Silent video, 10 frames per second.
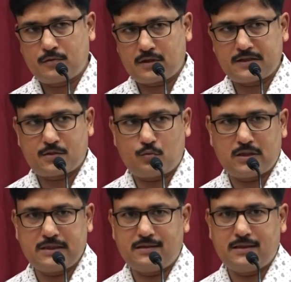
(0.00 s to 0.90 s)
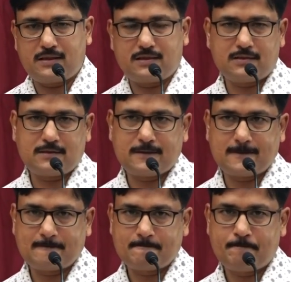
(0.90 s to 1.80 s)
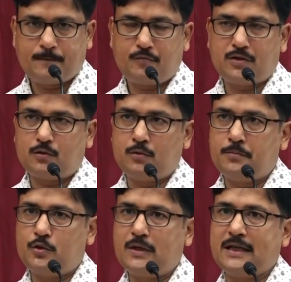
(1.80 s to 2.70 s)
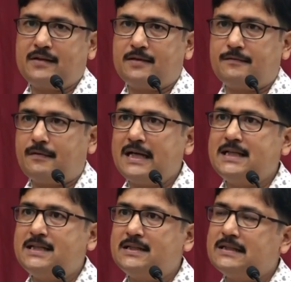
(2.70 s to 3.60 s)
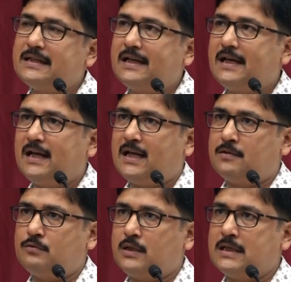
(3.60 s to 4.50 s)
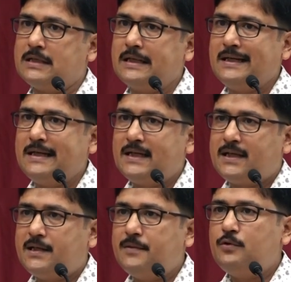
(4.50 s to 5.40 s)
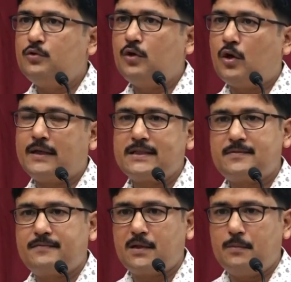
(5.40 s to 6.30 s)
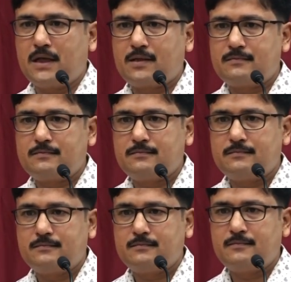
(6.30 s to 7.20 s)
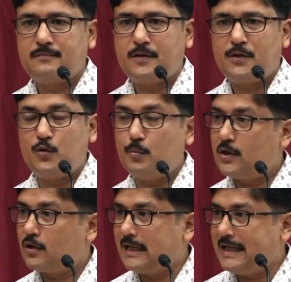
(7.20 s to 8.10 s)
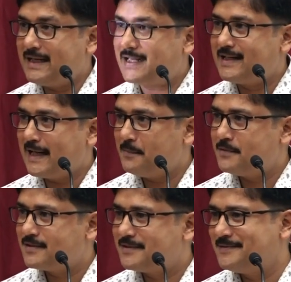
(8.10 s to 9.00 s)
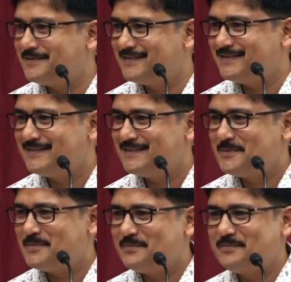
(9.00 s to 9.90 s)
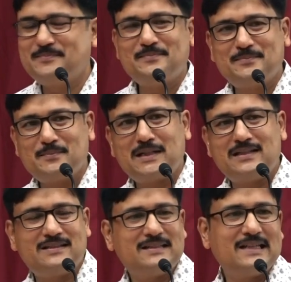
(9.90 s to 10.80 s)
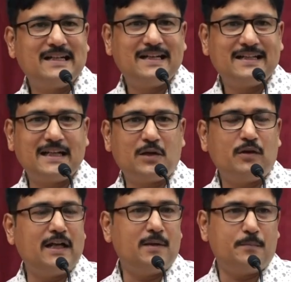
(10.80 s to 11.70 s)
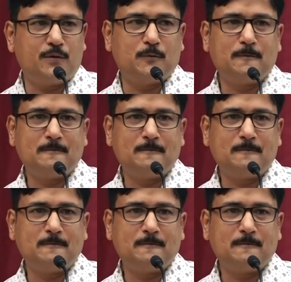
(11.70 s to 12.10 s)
trustworthy relations with whom you can confide in and who can give you the honest feedback you may not like at times, but that will help you.